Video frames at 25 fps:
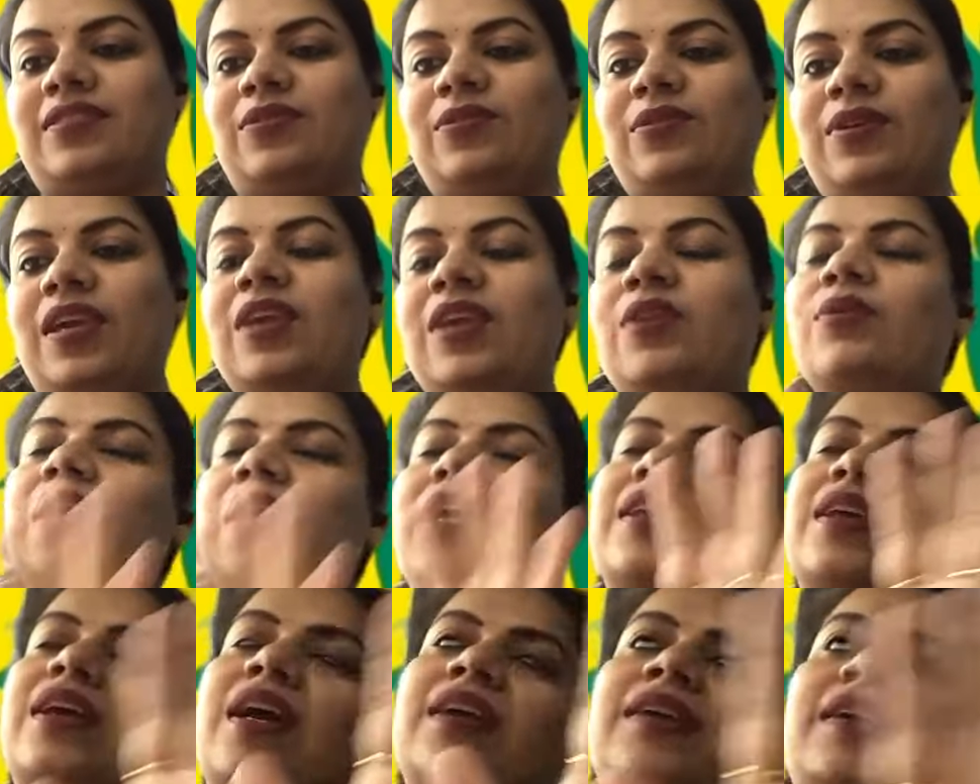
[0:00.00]
Okay, you
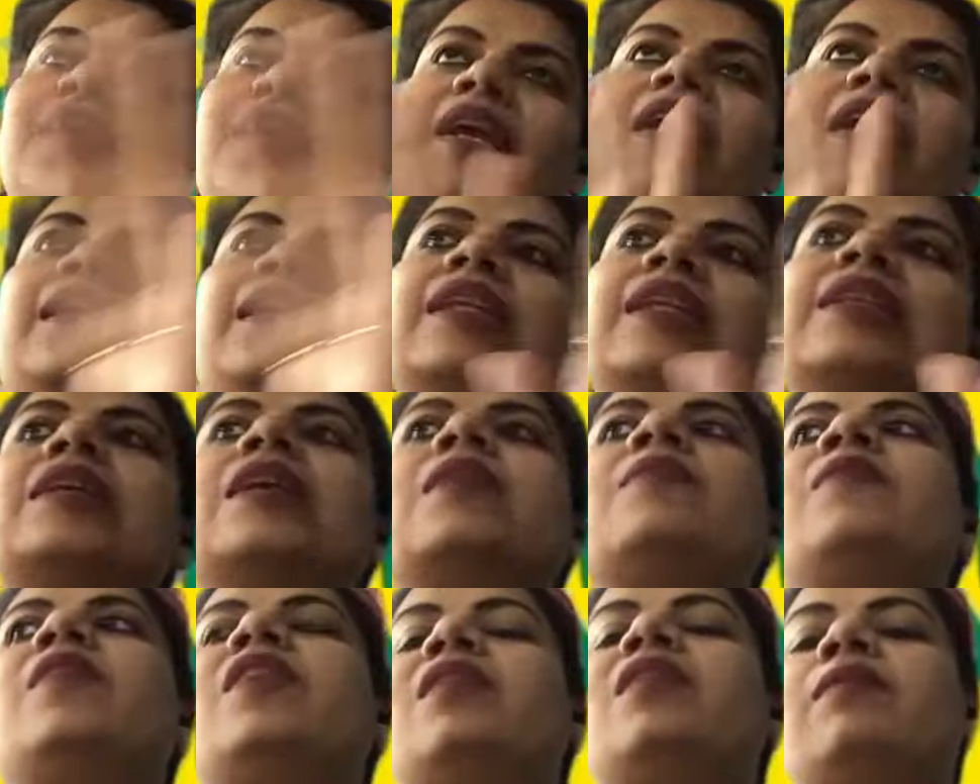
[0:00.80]
can cut
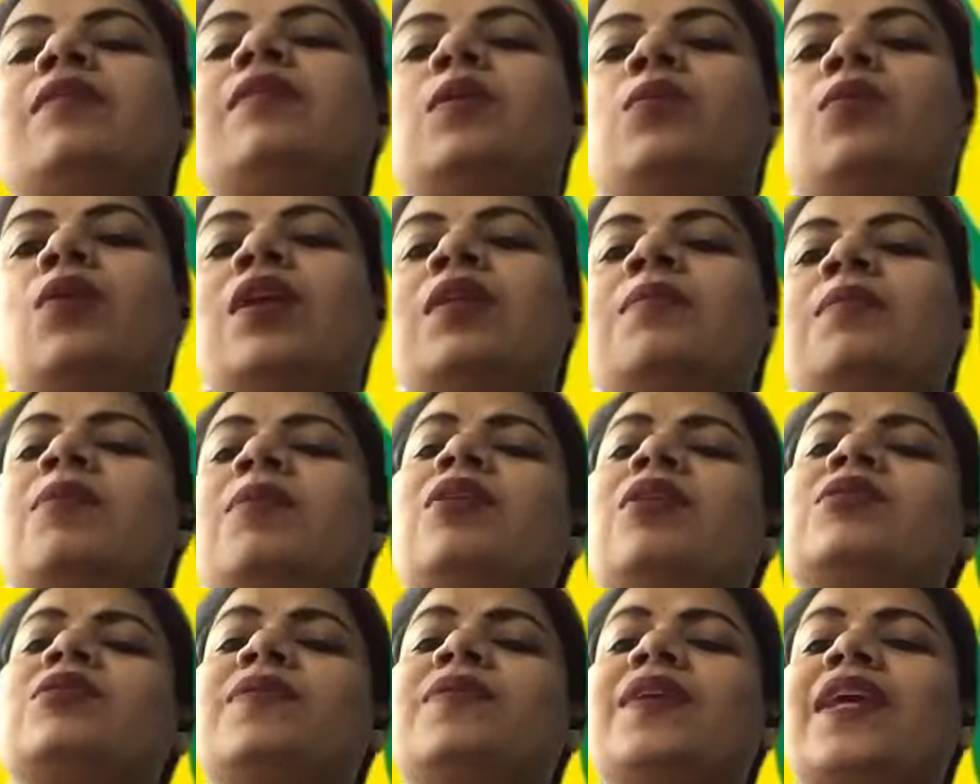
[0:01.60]
anytime whenever you want
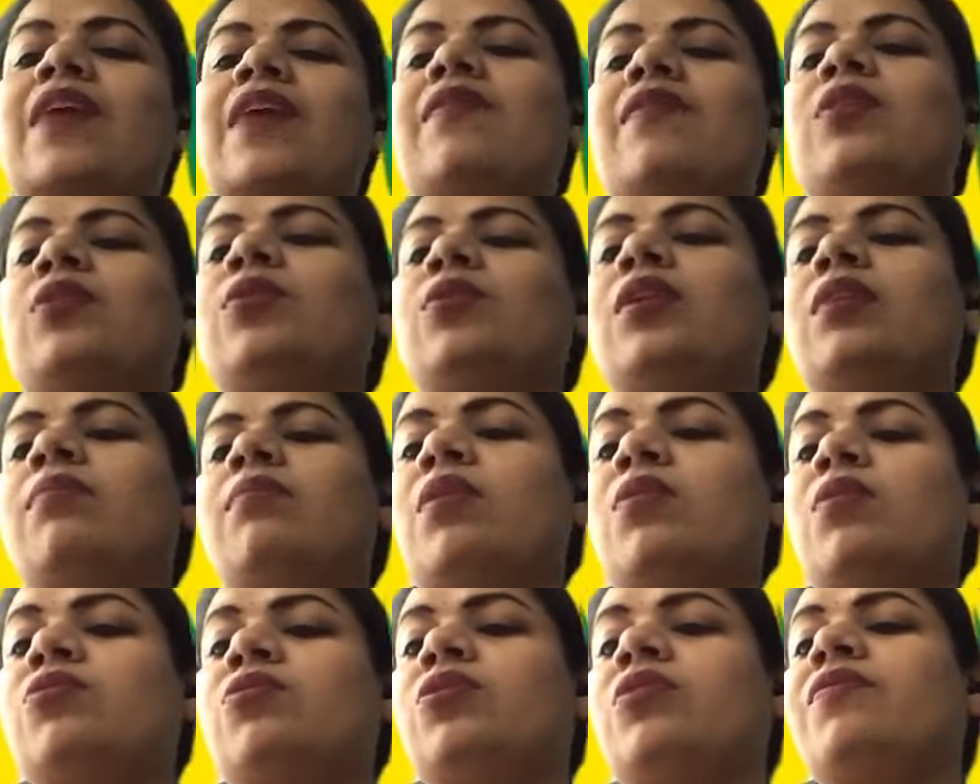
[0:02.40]
because we have a good
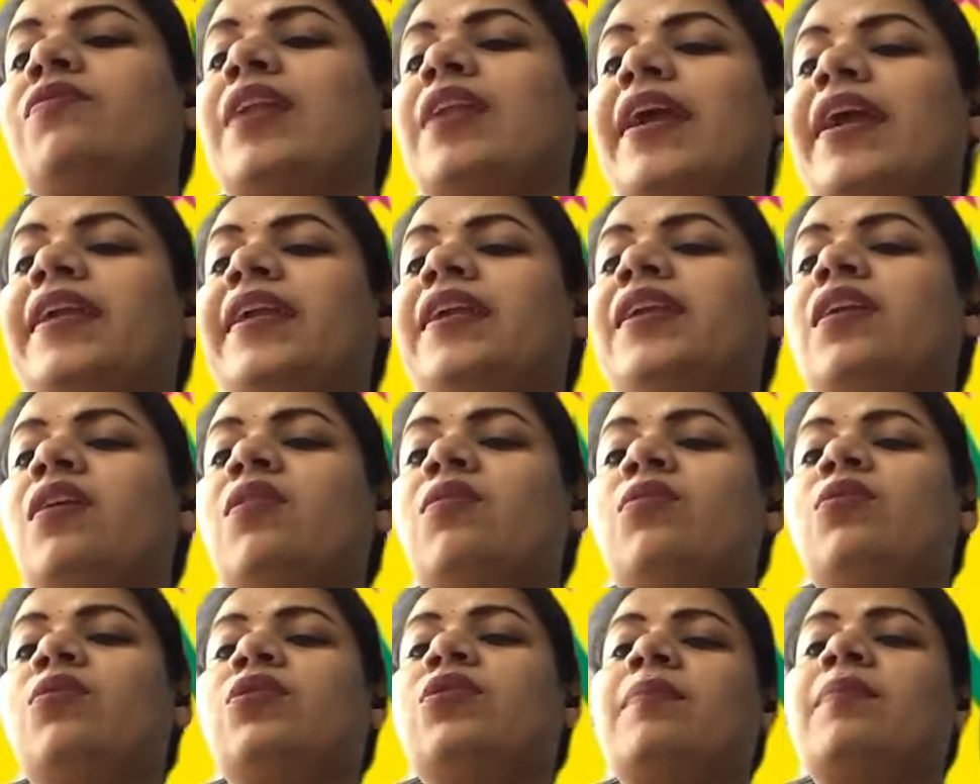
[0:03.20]
amount of light
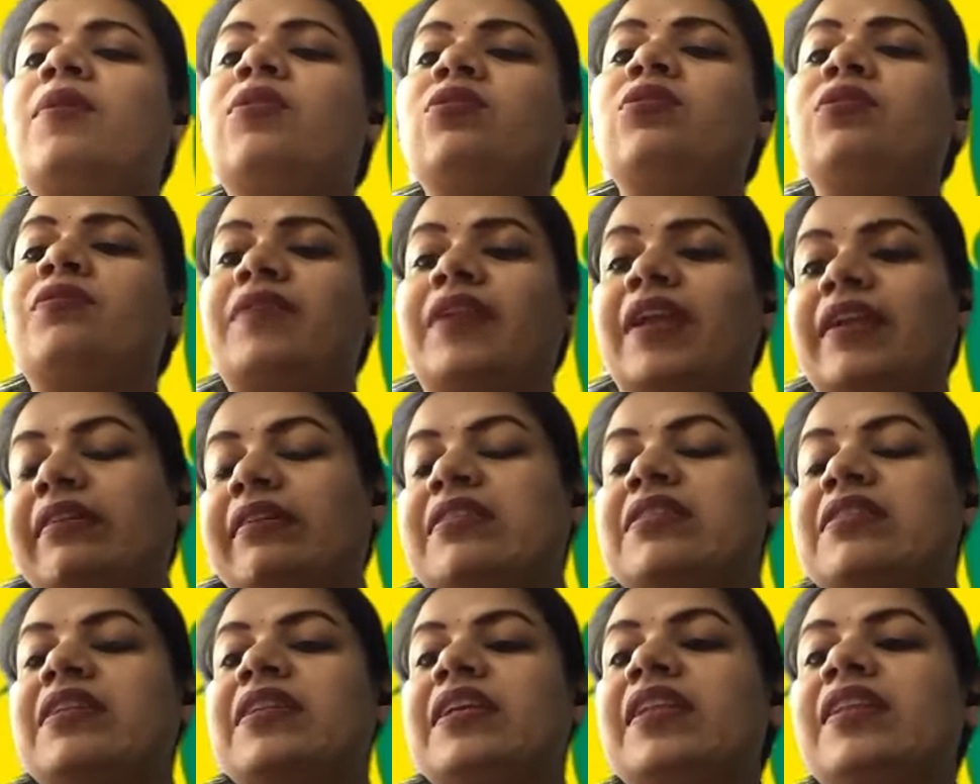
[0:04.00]
now, good amount of
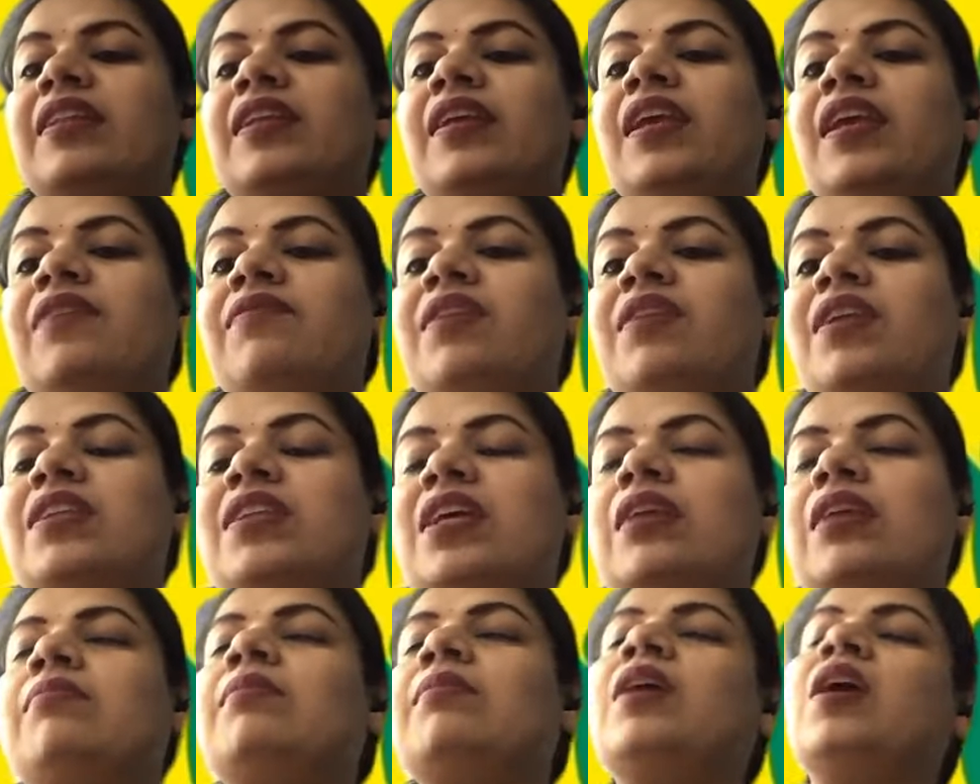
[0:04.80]
electricity in the evening
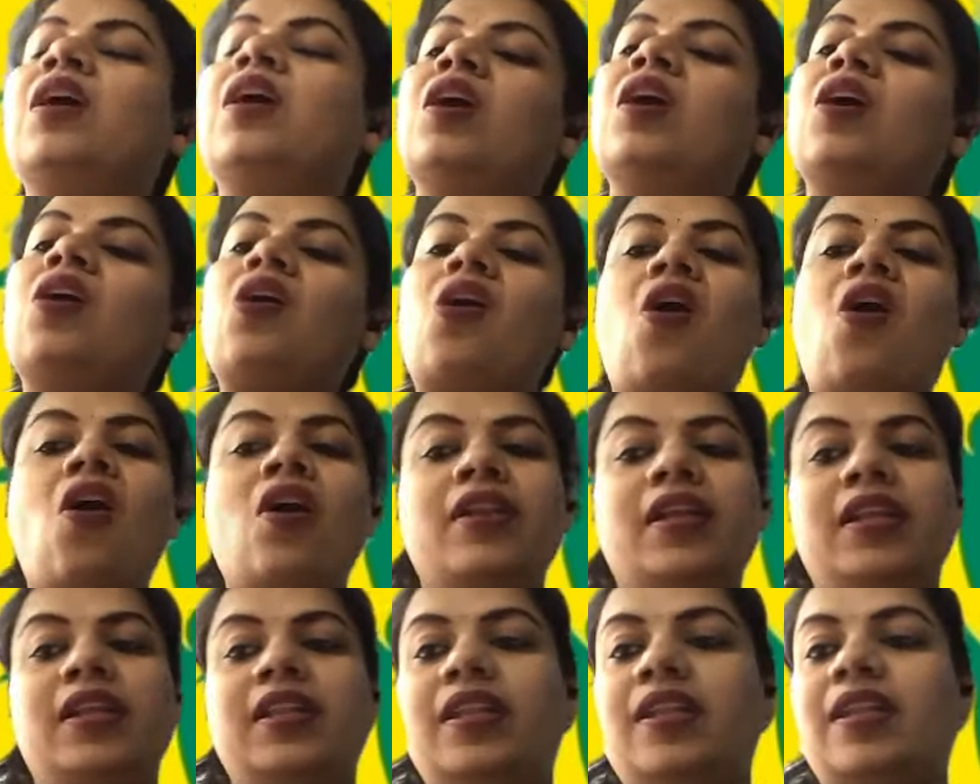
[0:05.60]
time
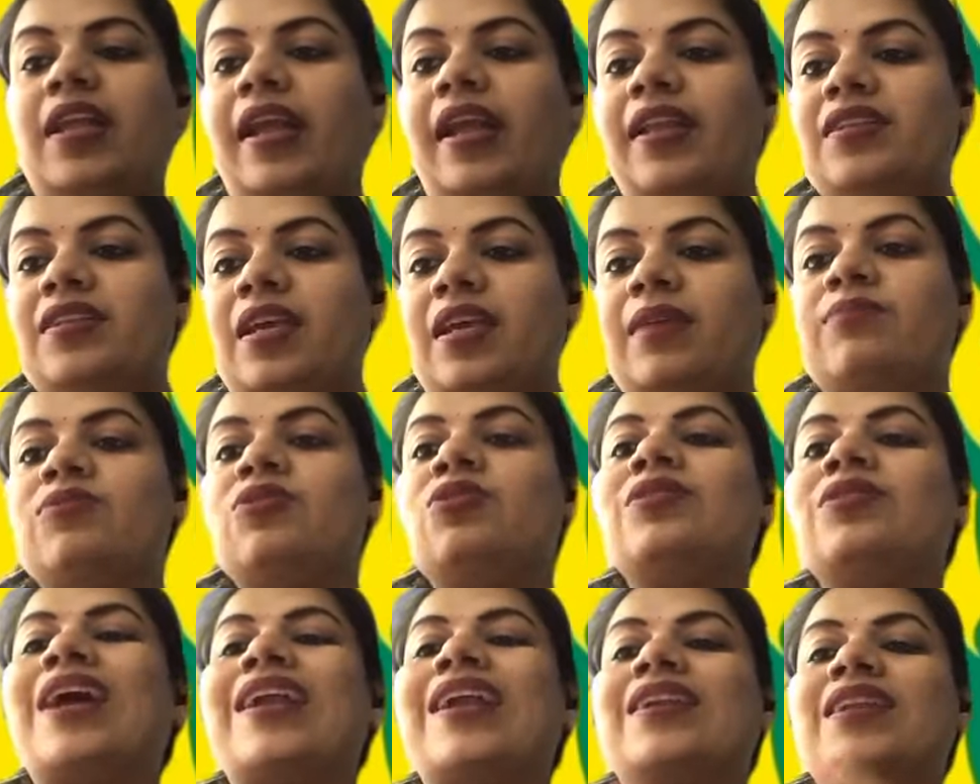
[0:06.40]
or in the night time.
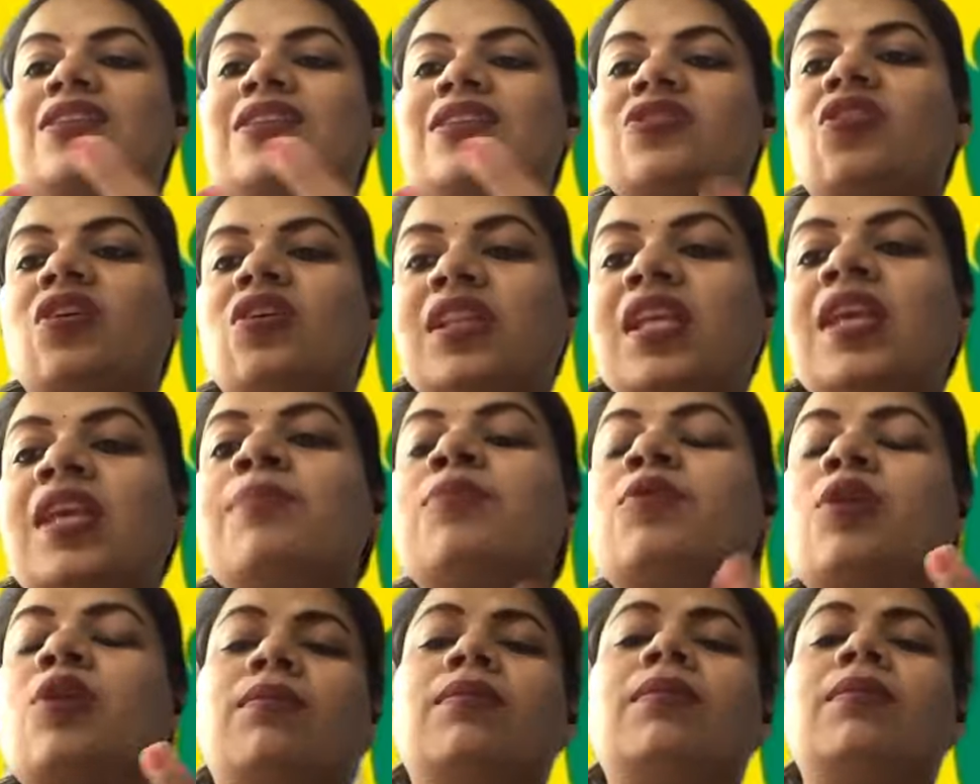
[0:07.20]
So that is not the
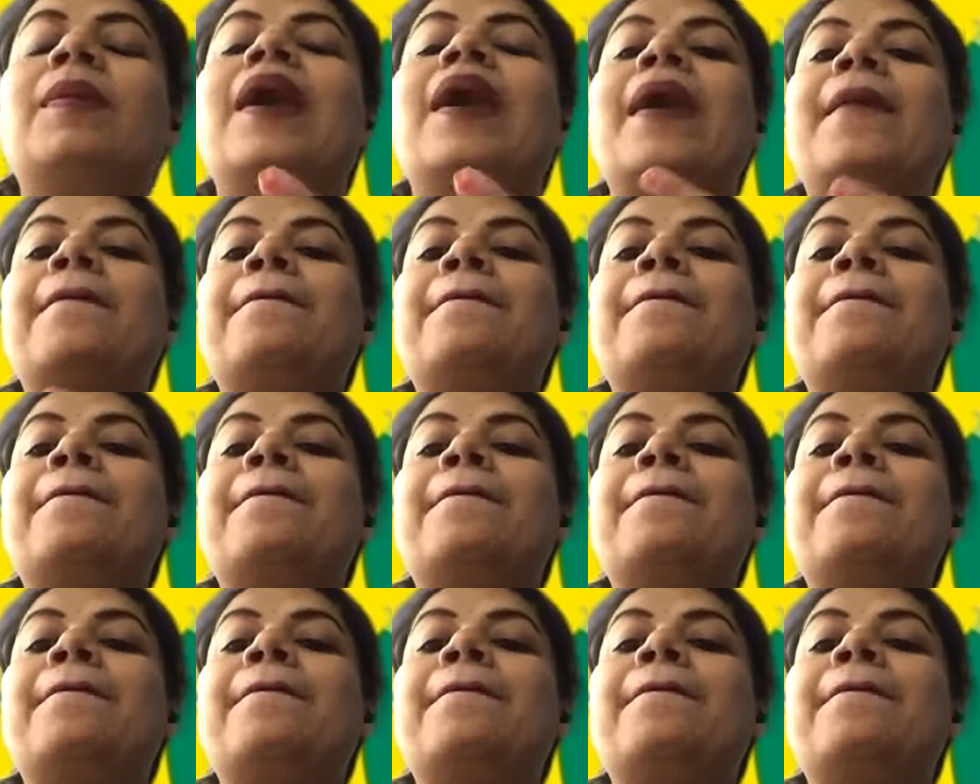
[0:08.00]
problem.